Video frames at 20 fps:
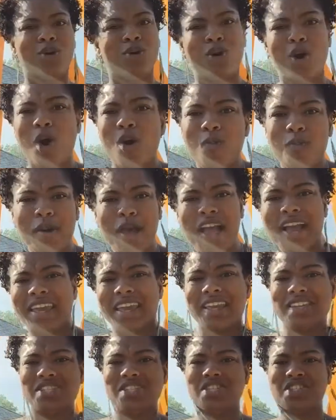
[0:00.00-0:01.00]
go back
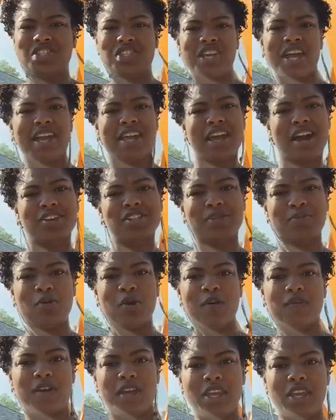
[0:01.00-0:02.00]
and just check out some
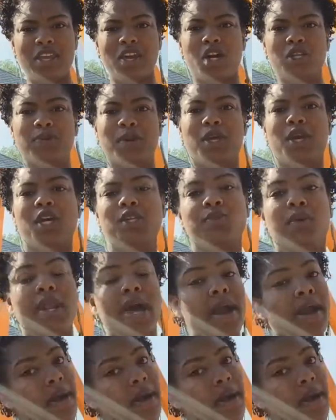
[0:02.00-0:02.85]
more videos, because when I